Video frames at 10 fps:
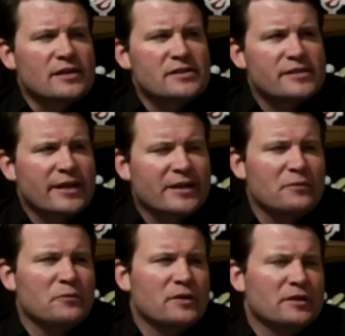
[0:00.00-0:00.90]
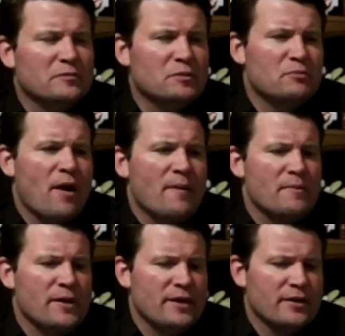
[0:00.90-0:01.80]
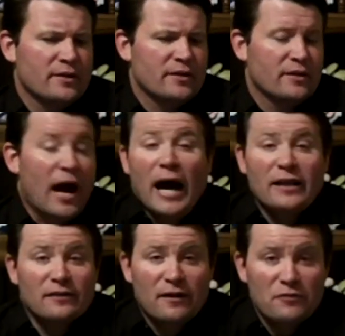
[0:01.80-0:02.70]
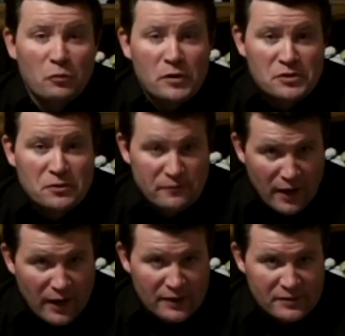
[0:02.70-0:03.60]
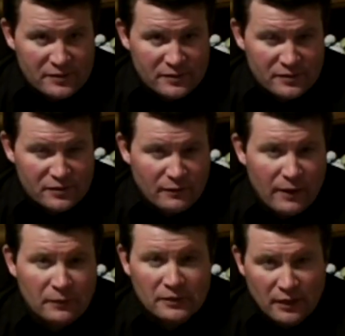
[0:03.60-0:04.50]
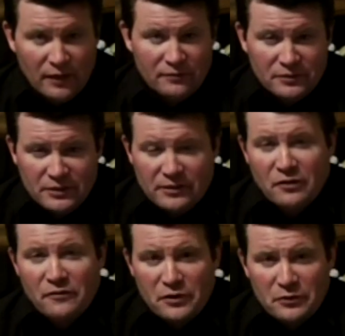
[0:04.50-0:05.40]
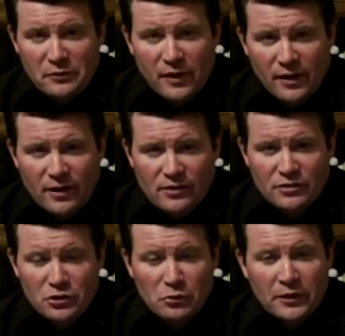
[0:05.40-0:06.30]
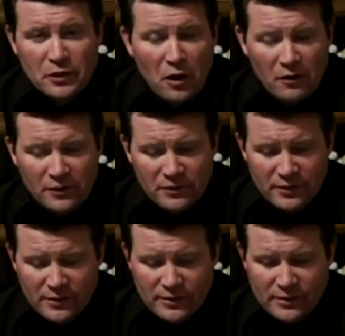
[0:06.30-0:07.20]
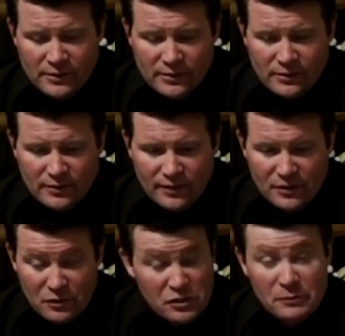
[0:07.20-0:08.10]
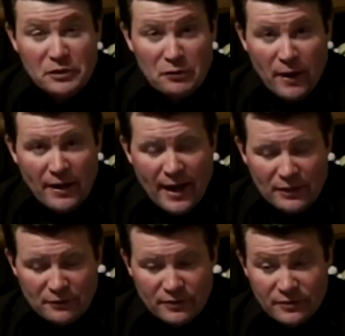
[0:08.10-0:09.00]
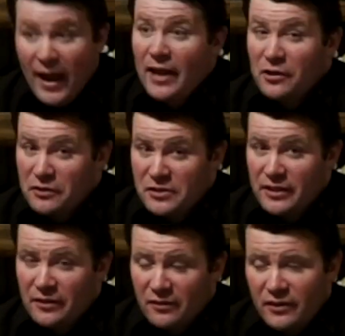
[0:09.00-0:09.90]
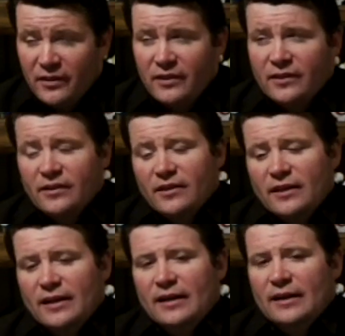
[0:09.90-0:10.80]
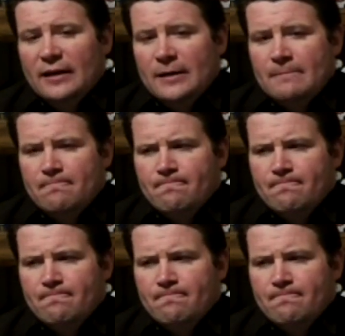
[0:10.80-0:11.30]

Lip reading: second one would probably be, I love The Wizard of Oz, so I would love to interview Julie Garland. She was a great actress and a good singer. Oh